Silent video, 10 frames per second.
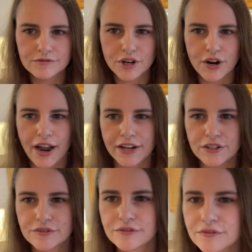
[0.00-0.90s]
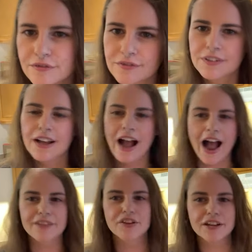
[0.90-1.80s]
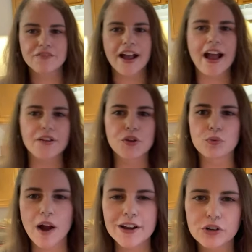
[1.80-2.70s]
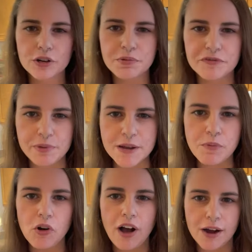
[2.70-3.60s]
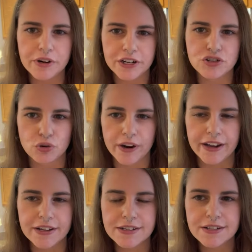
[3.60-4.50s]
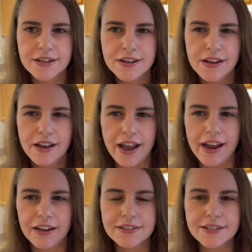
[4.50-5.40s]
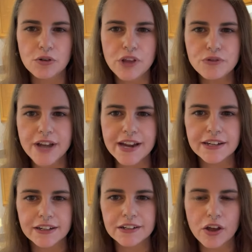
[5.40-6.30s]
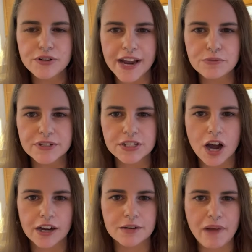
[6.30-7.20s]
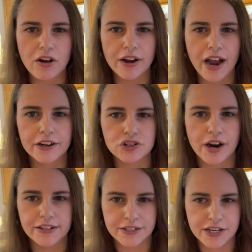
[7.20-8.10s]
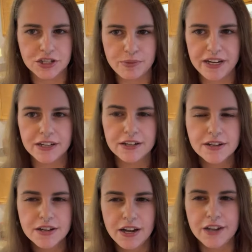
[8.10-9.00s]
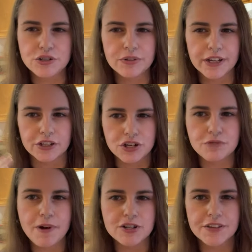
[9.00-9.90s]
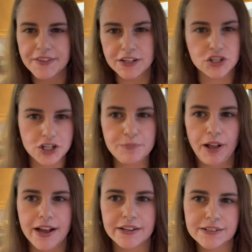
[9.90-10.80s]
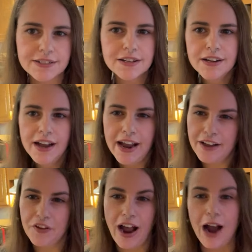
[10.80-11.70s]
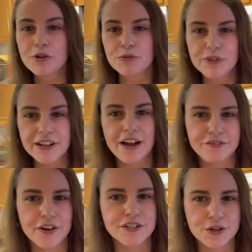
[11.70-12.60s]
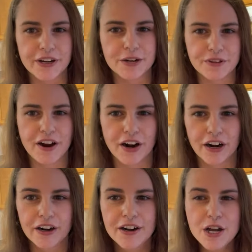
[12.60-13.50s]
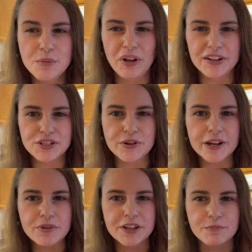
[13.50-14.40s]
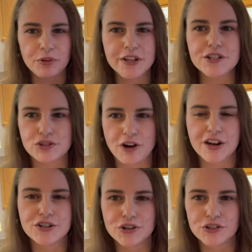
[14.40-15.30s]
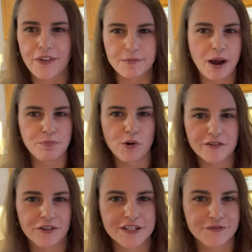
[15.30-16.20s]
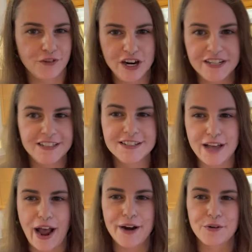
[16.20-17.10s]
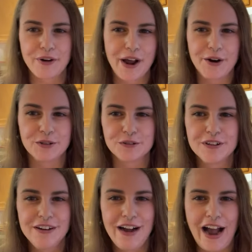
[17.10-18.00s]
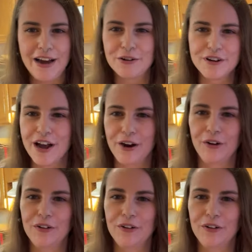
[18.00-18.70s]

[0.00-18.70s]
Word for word: All right. I think if I had the right group of people, I would enjoy it. And so Lodane and Lodane was talking about kind of trying to teach me and doing like a two-person thing because she plays. And I thought I would really have fun doing it with her. But like doing it with complete strangers or like my boyfriend's friends, I don't know. I don't know.